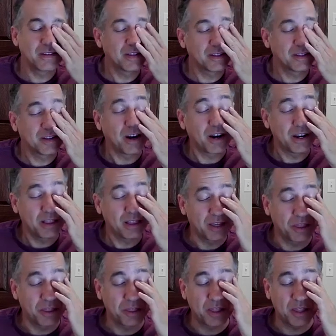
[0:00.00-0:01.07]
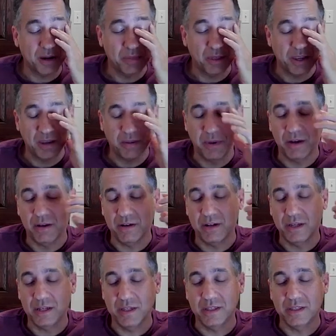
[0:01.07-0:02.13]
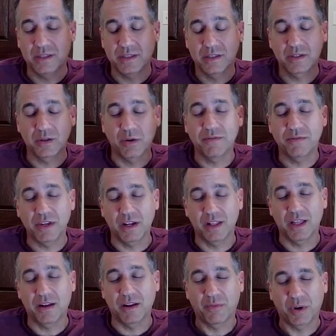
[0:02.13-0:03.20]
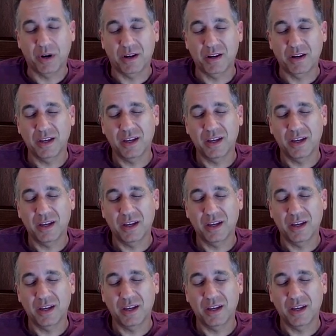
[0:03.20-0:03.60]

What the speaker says: Sorry, like the thing that I'm thinking about is so I've done a lot of work